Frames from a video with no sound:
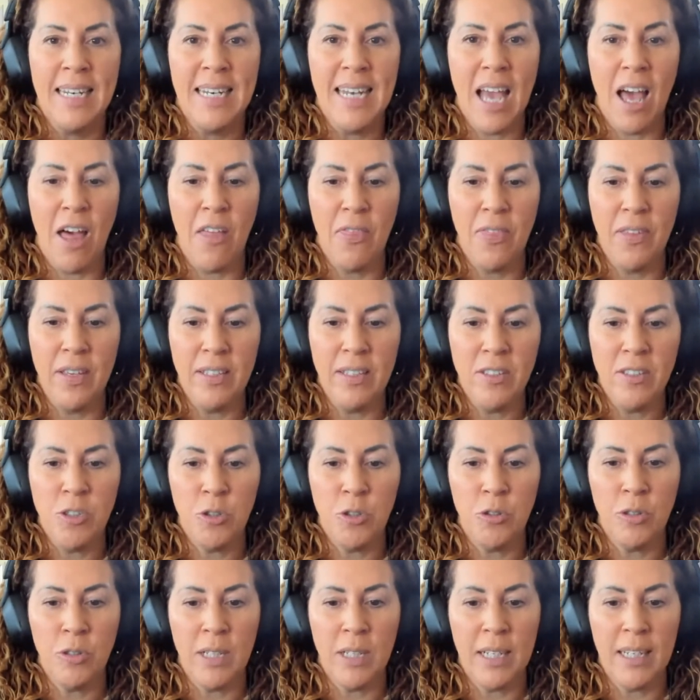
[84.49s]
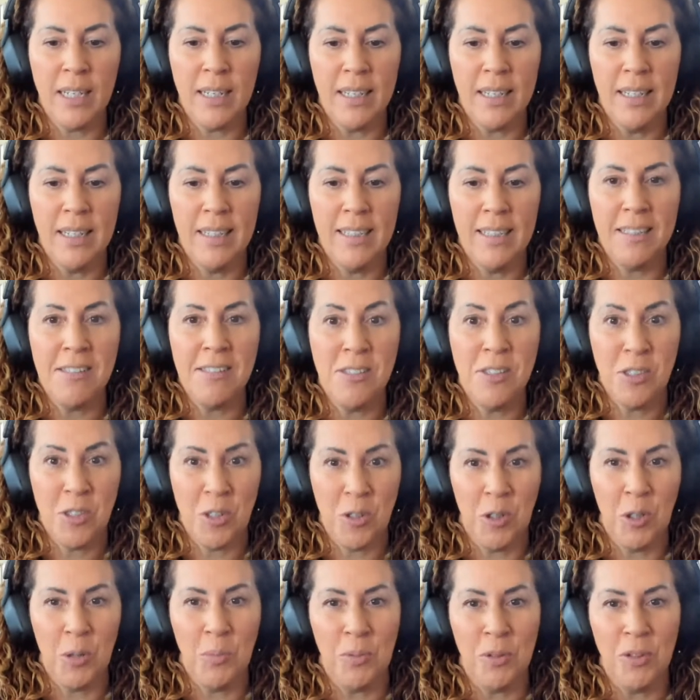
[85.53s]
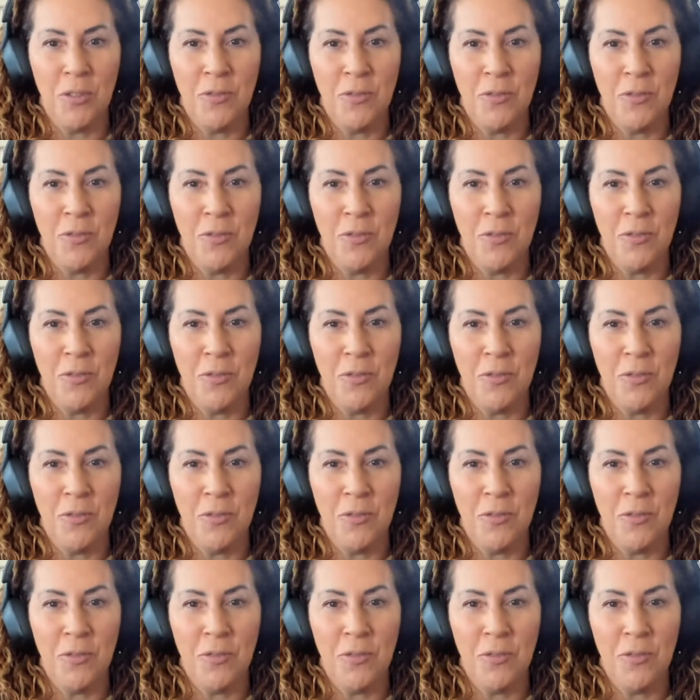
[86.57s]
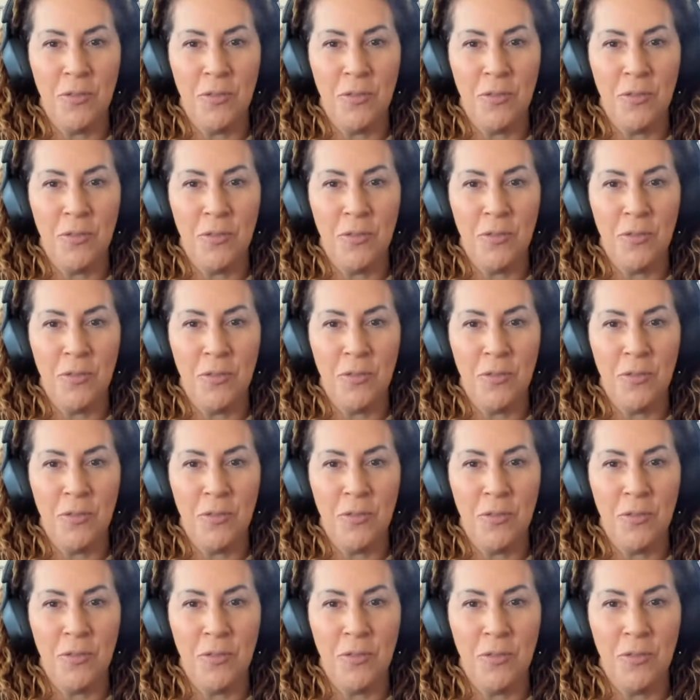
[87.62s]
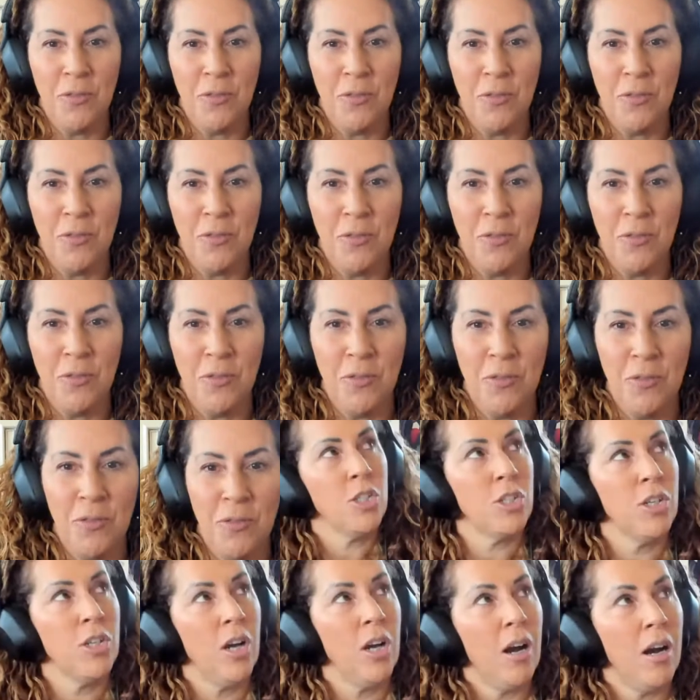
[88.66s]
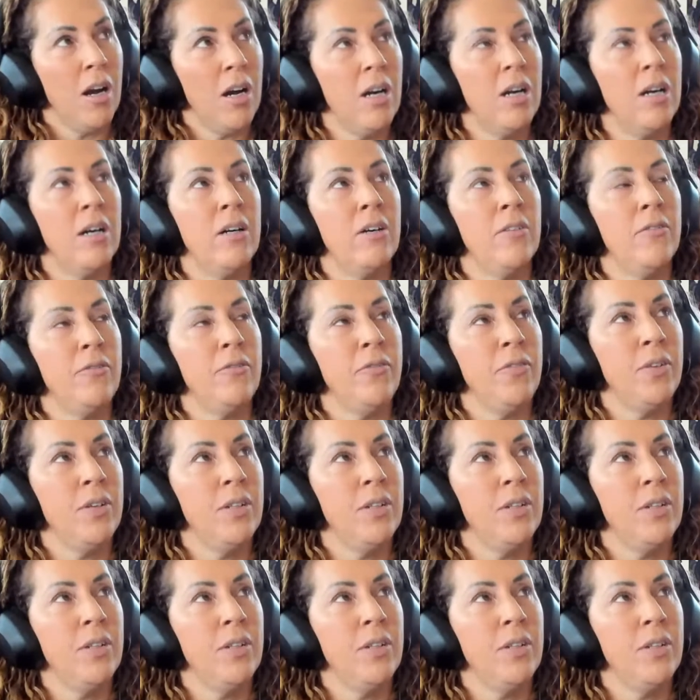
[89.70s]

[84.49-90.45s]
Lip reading: Now, this trick is suitable for dogs. Pretty much I